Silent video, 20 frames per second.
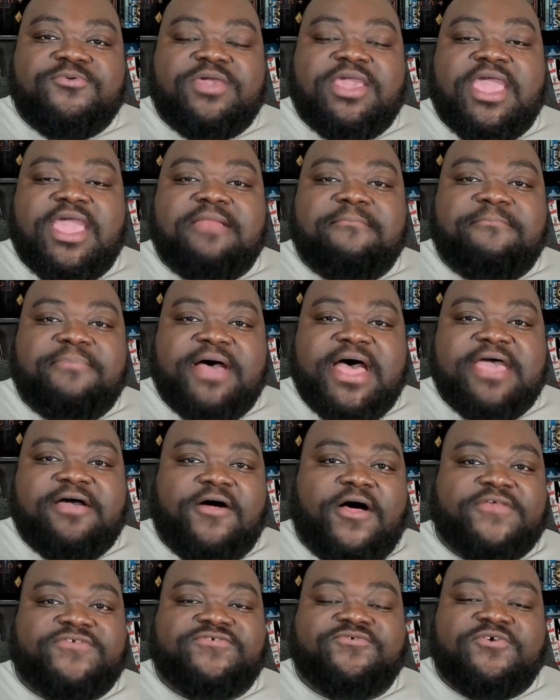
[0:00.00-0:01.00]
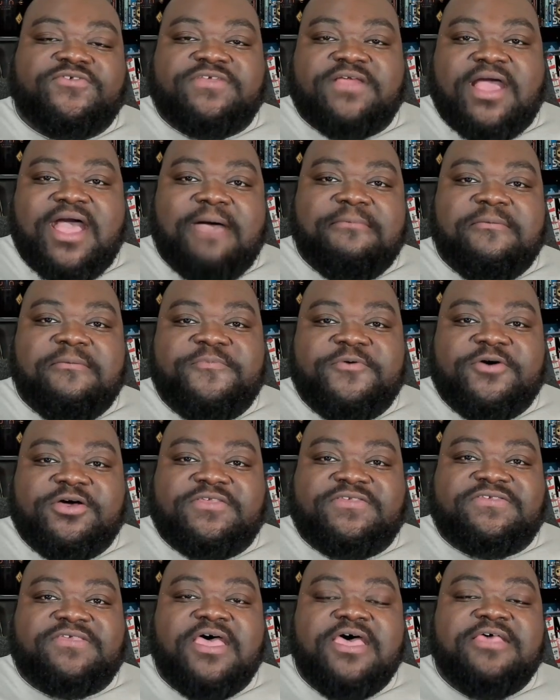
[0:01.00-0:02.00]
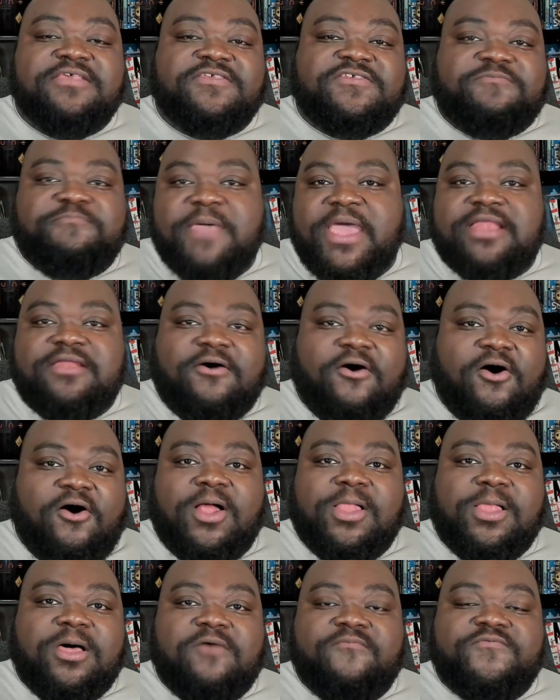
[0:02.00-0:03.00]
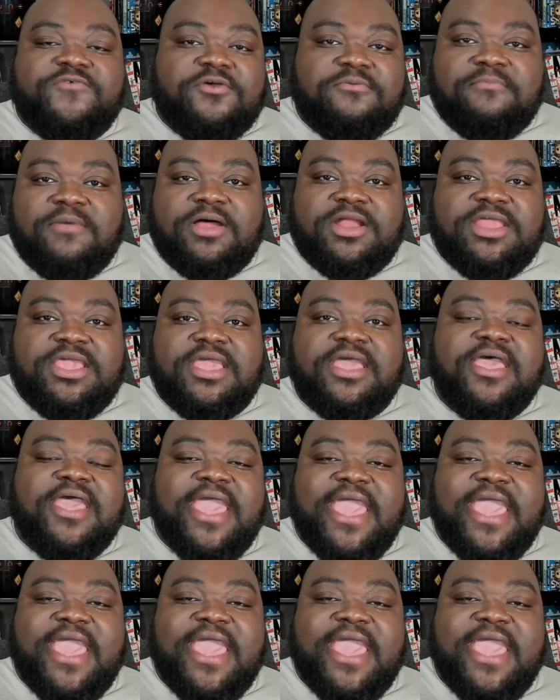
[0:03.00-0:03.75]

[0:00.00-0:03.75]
can buy all sorts of comic books, spend all of your money,